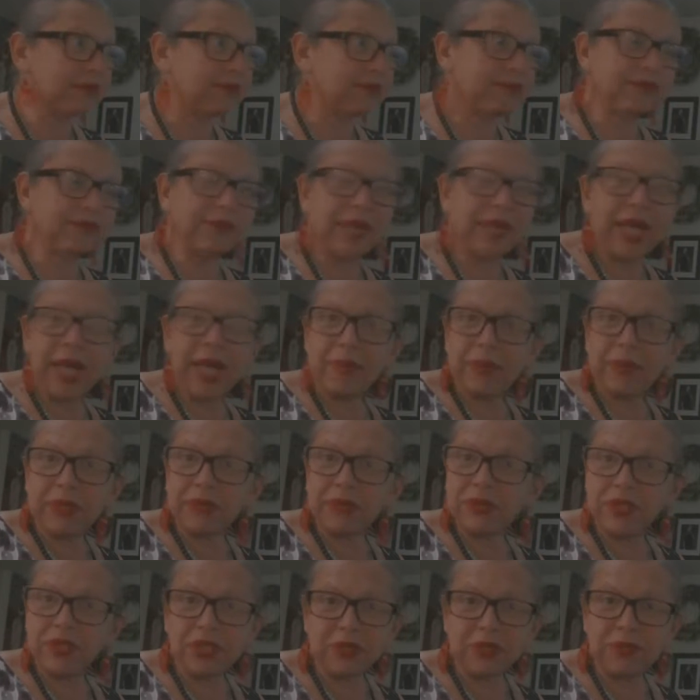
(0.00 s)
what happened it
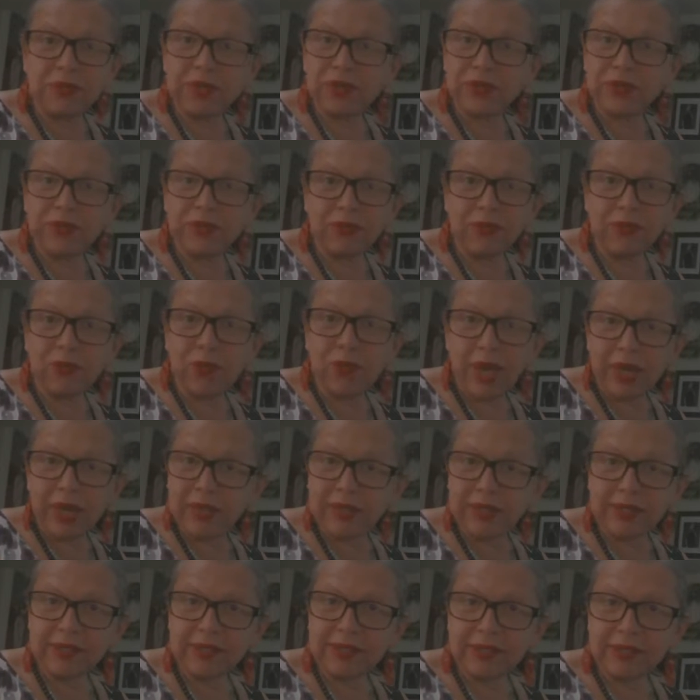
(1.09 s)
was just because of the
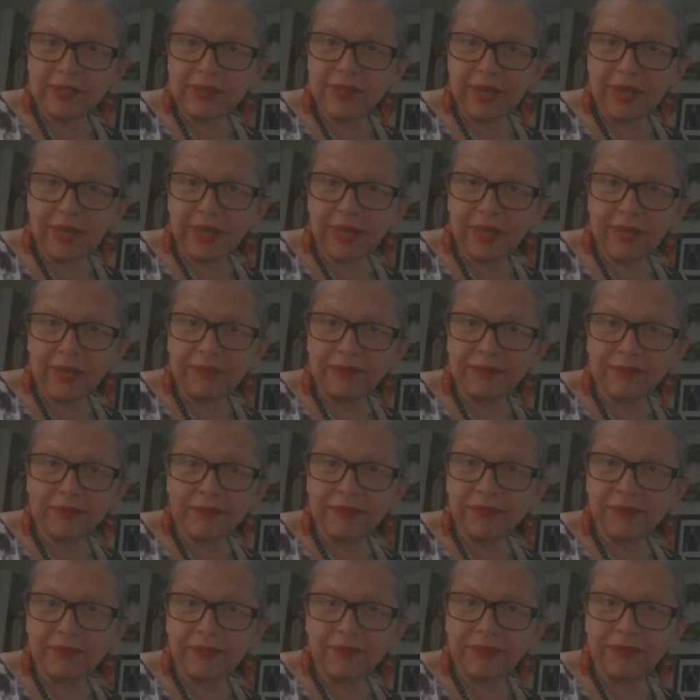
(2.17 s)
whites um,
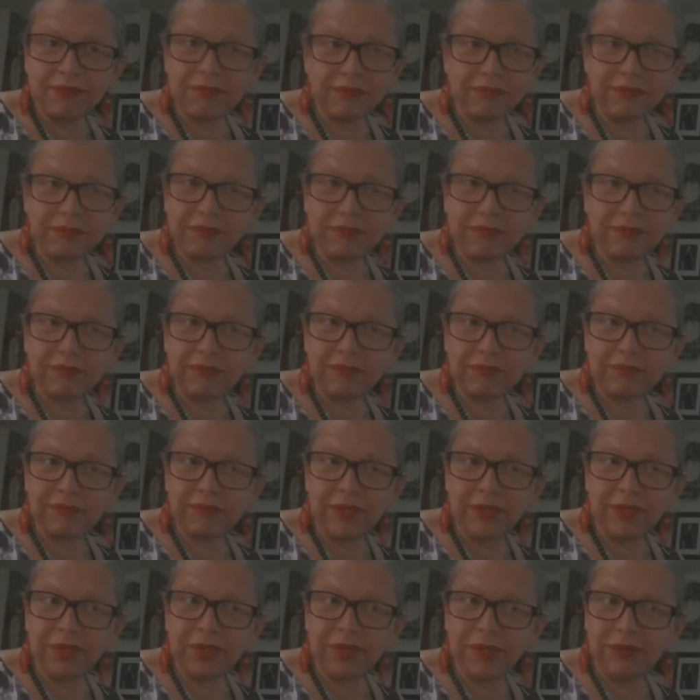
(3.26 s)

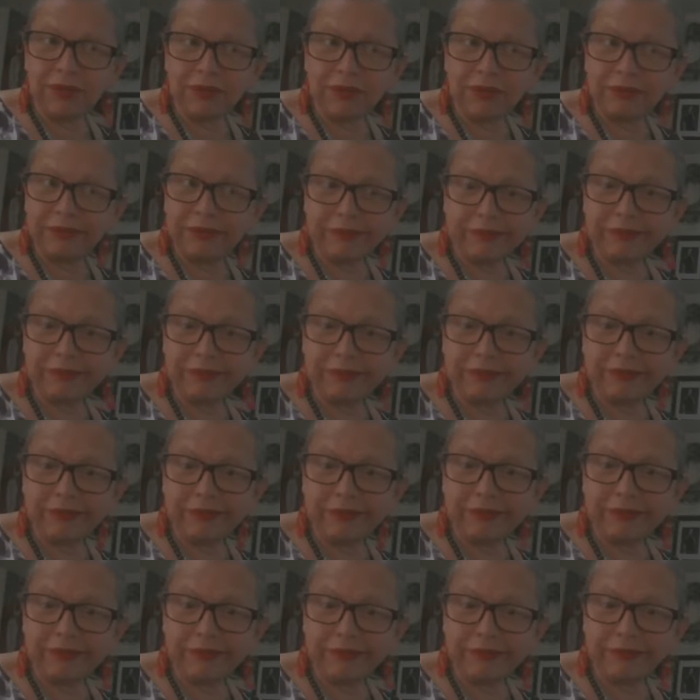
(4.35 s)
you know
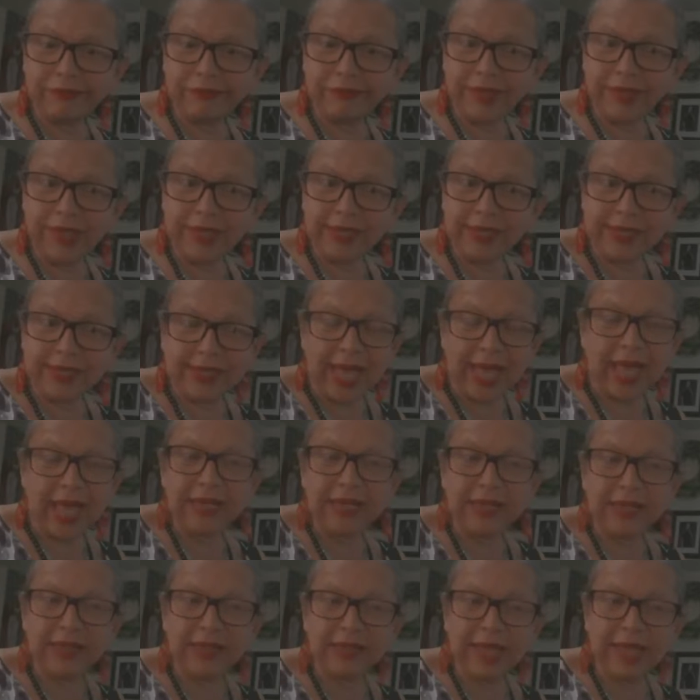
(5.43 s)

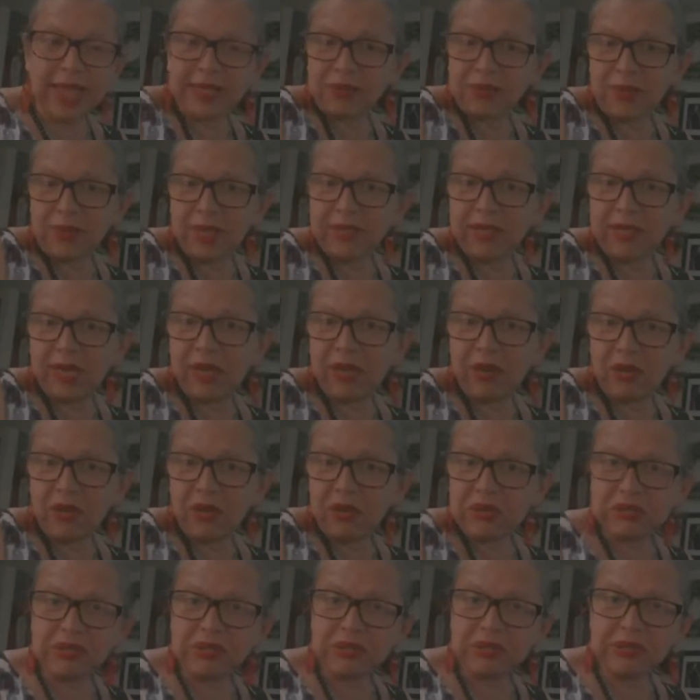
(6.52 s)
insanity that's why they
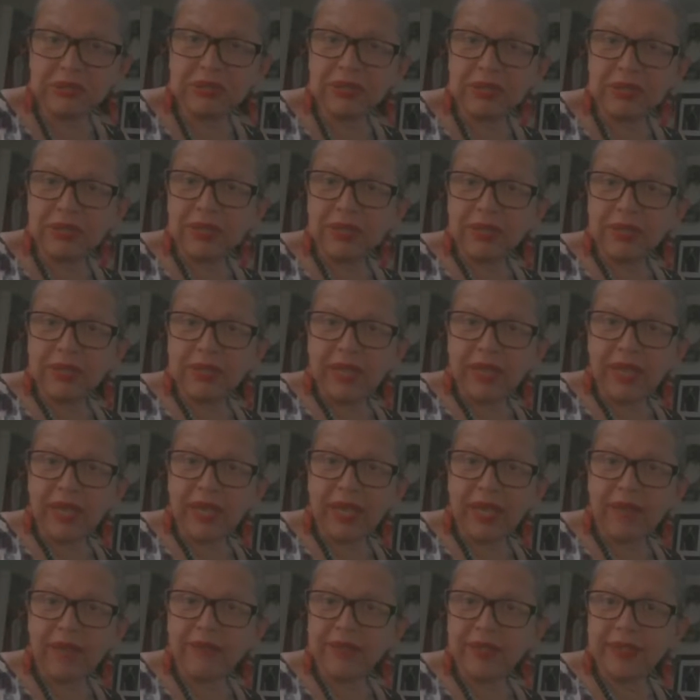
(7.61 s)
lost
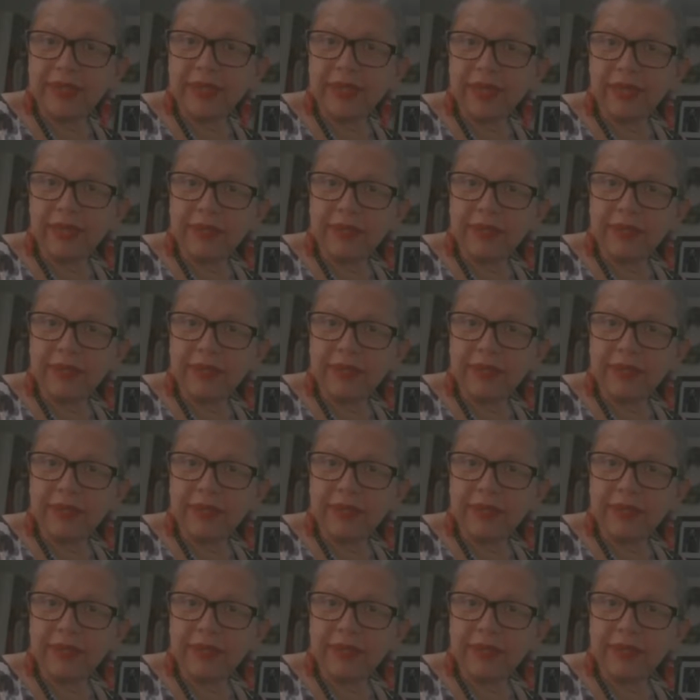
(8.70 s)
everything